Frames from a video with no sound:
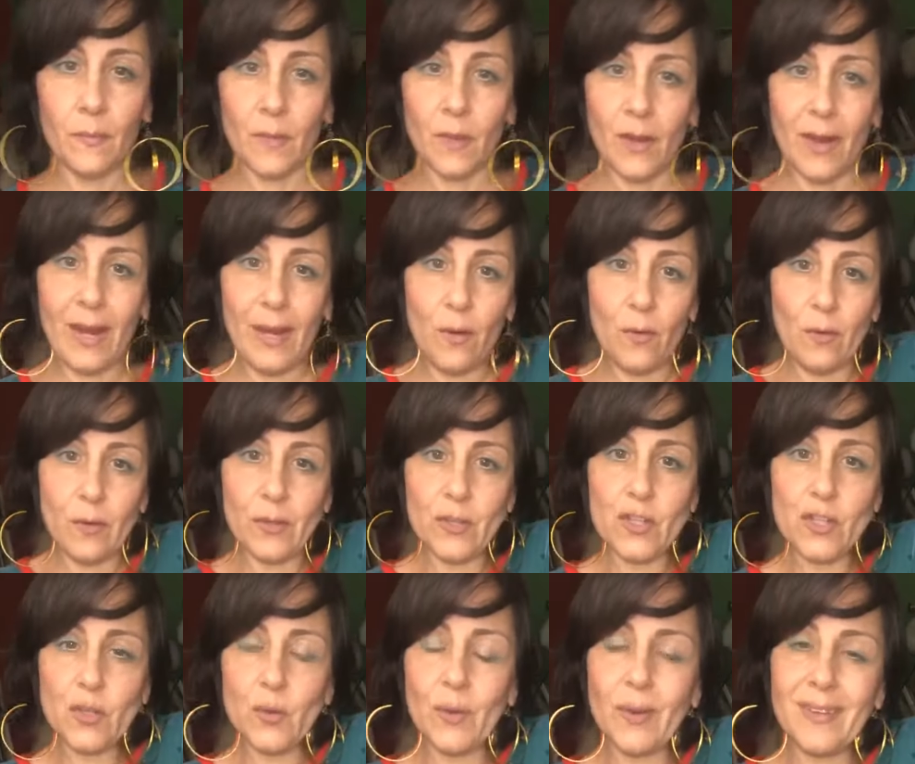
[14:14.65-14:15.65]
Right? Or the
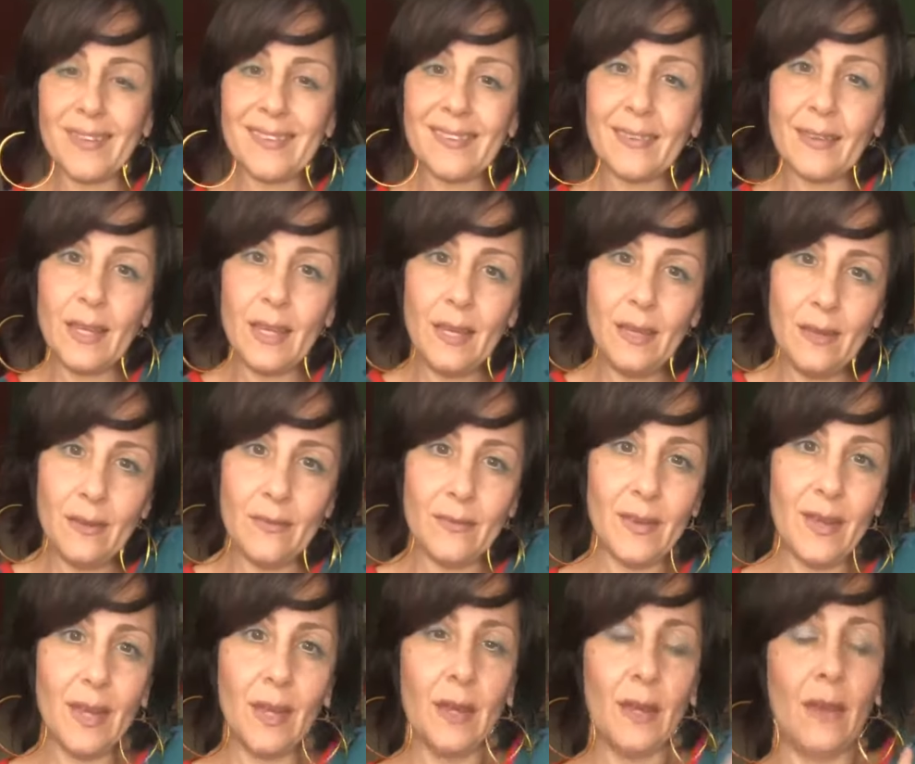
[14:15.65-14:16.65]
short sleeve,
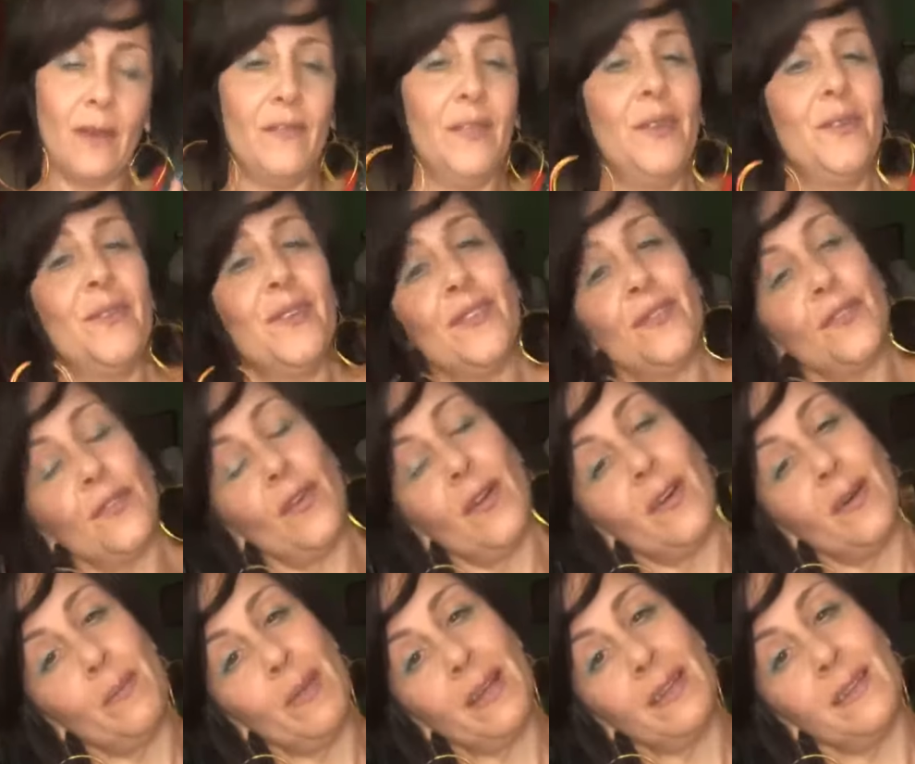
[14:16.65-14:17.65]
if you just thought
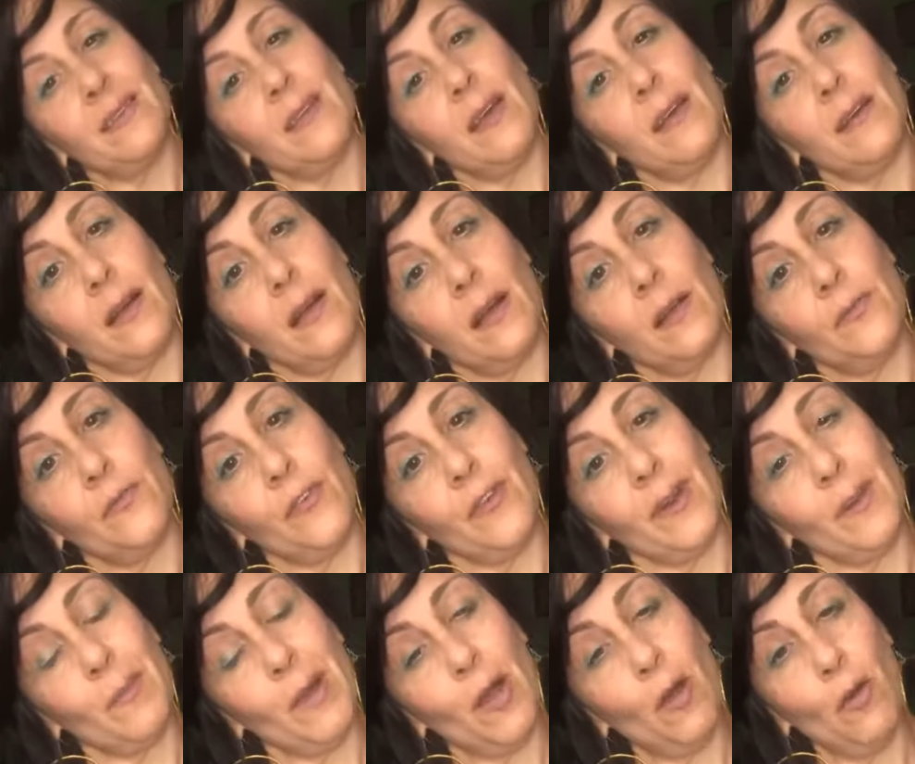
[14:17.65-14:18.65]
about this
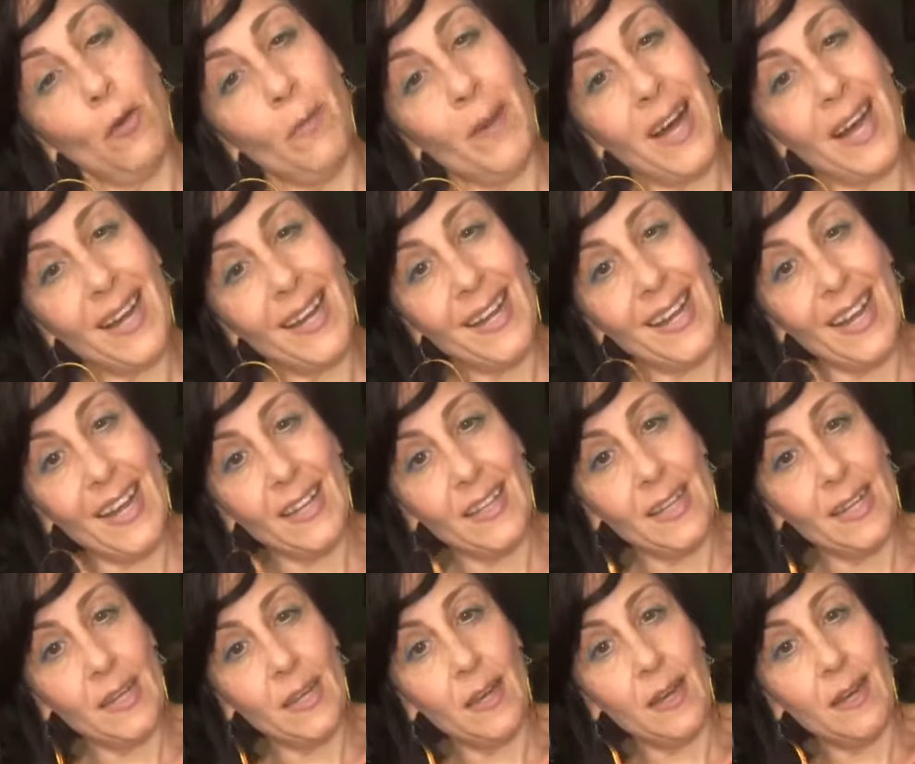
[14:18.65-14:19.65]
covering my whole body and
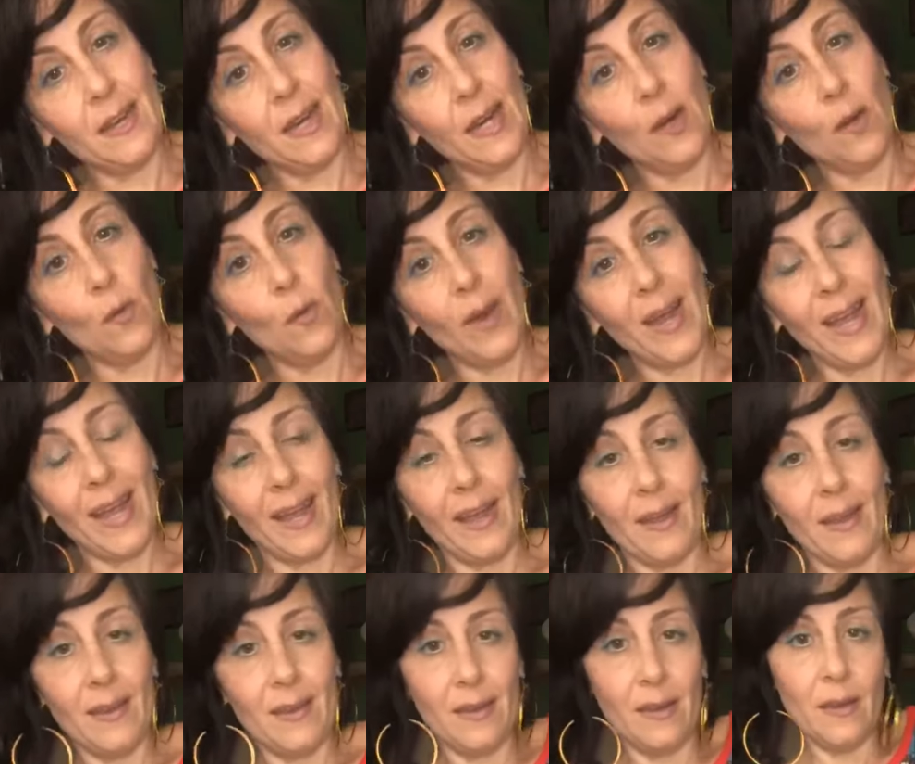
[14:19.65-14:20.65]
then cutting
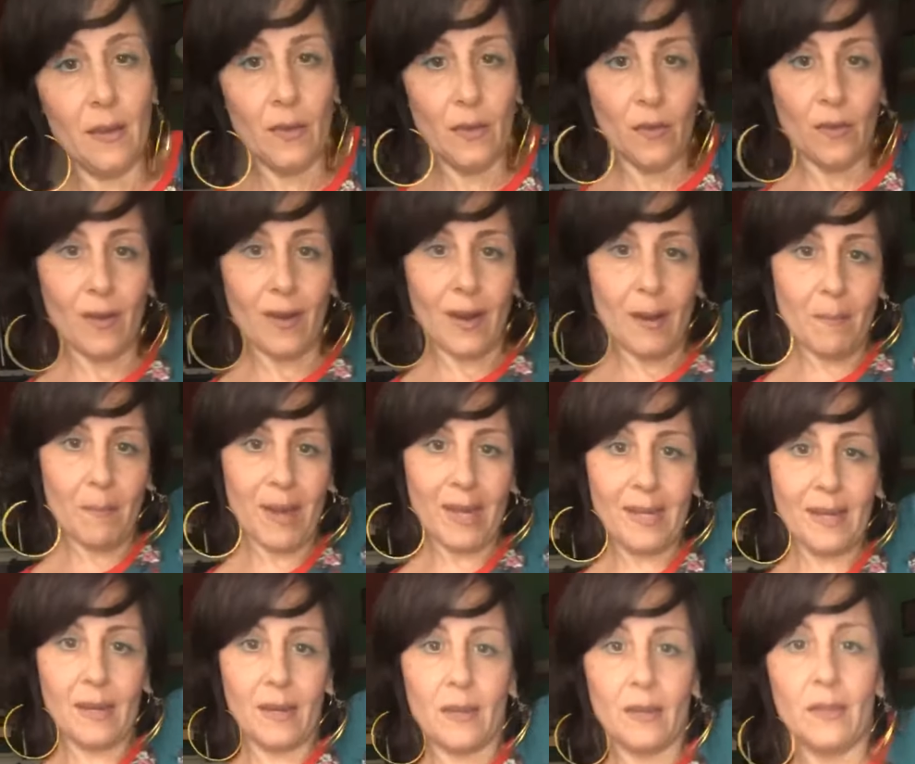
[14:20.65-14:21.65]
away,
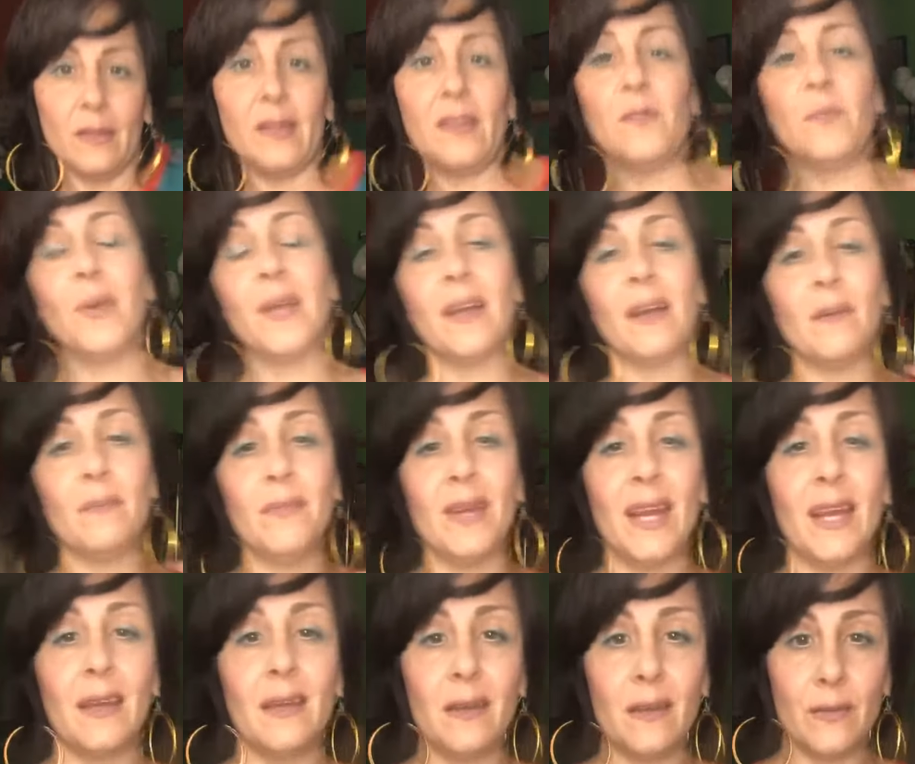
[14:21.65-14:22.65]
right? These become
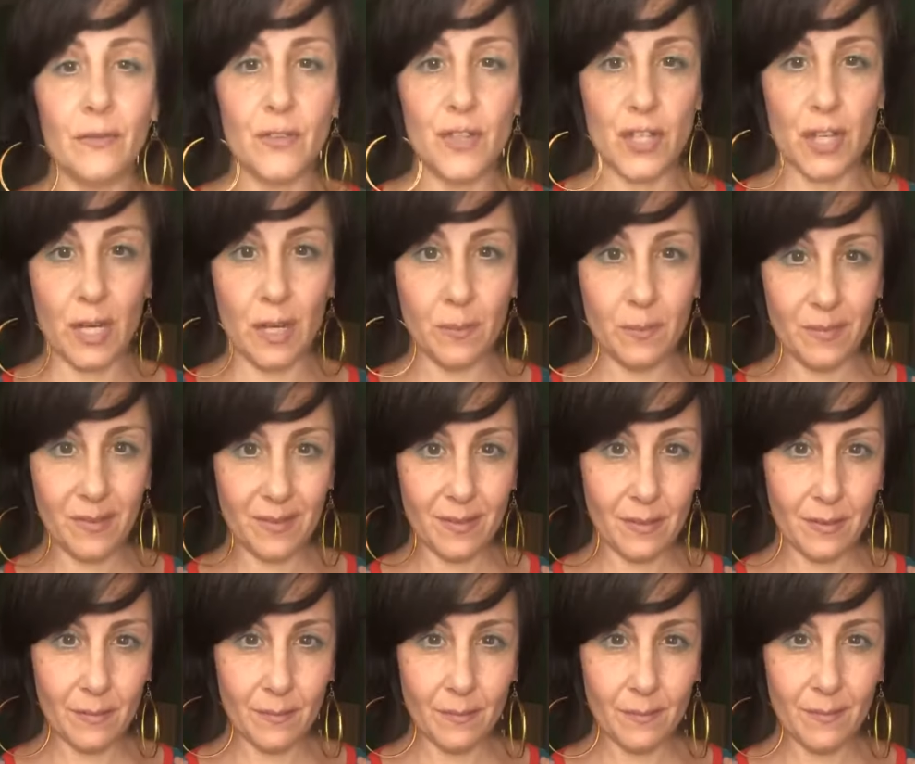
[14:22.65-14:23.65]
negative
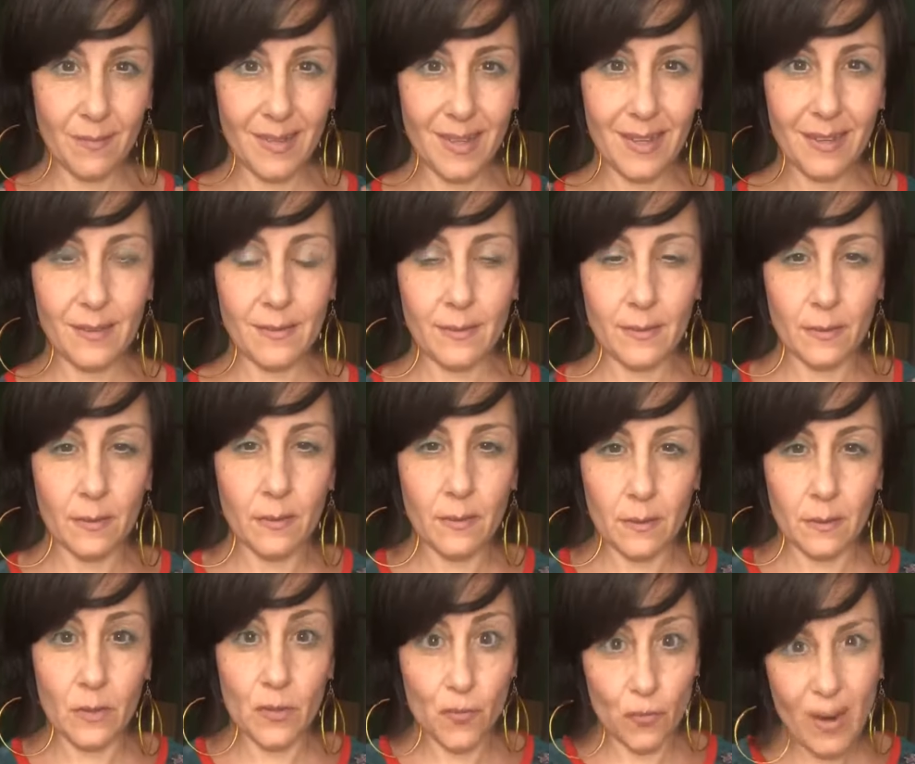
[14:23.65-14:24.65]
shapes, because
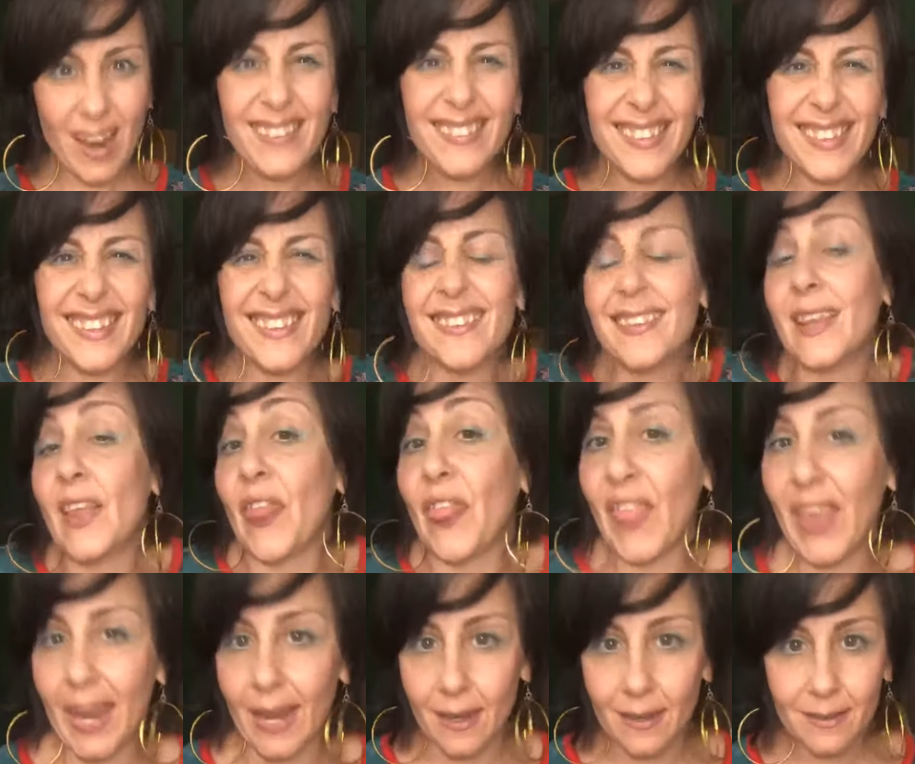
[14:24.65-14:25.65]
the dress is the
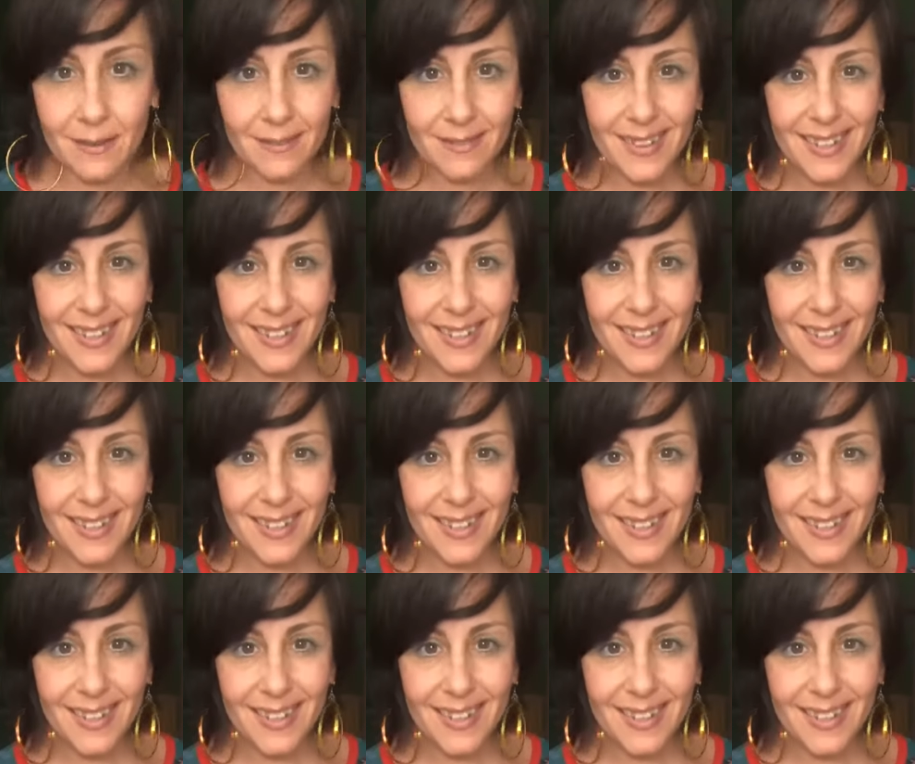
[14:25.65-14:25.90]
thing.